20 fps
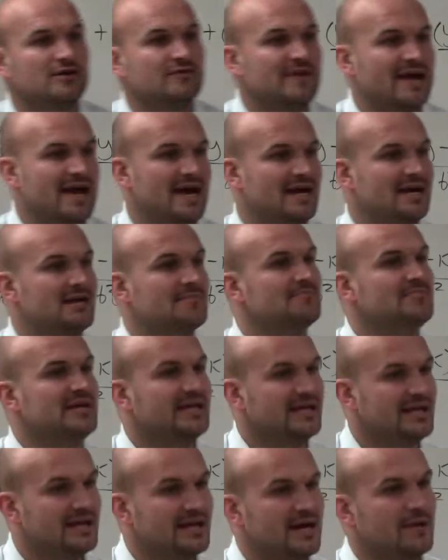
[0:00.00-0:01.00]
of A and
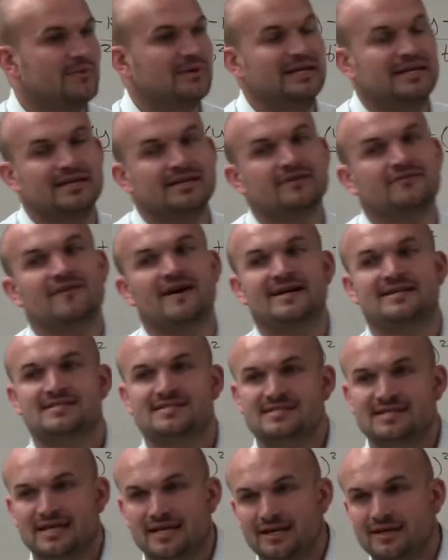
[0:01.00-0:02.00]
B and we needed to find
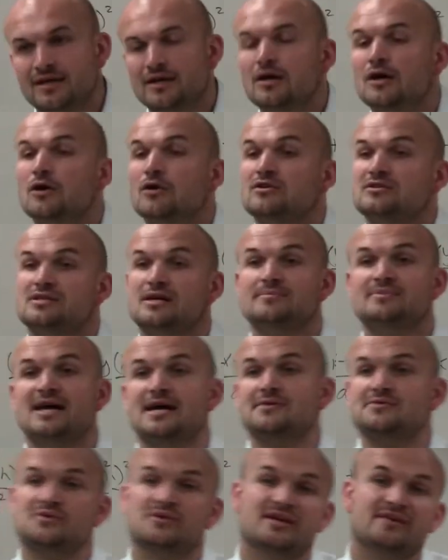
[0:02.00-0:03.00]
C. Or
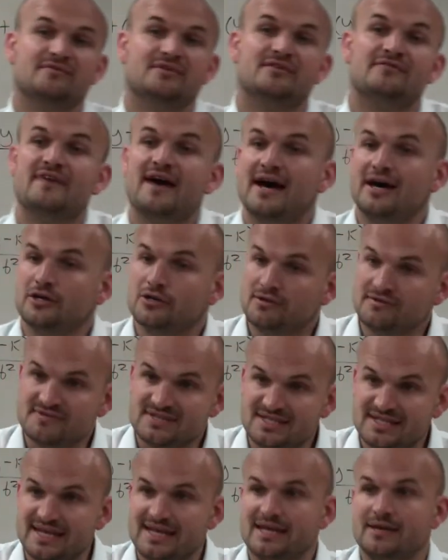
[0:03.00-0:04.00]
sometimes we are given the value of
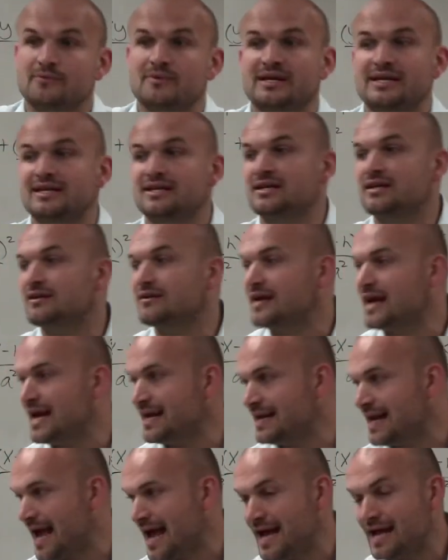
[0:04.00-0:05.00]
C and we needed
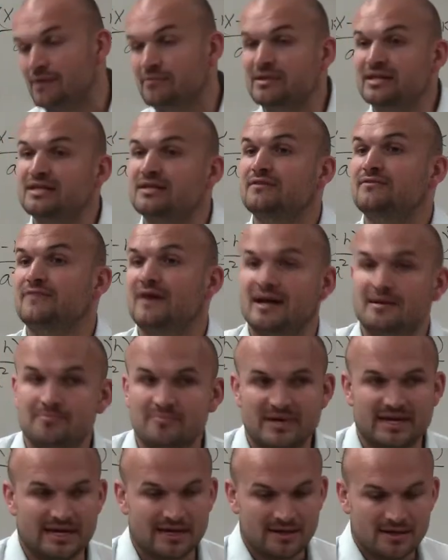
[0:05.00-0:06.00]
an A and we needed to find
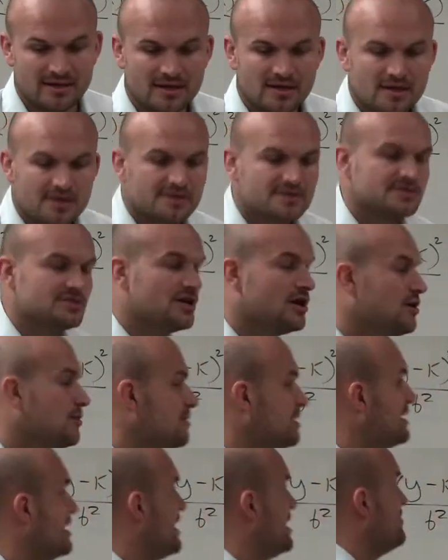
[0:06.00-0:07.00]
B. So
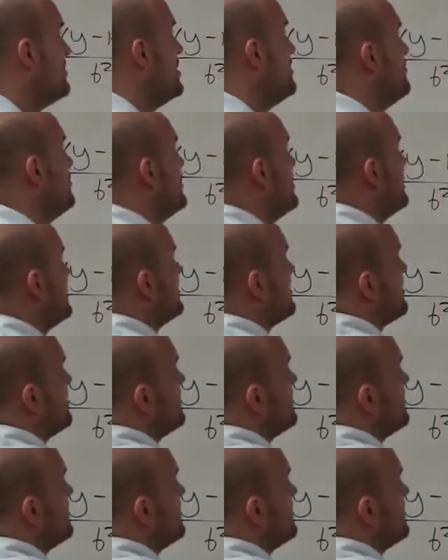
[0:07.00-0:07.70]
we came up with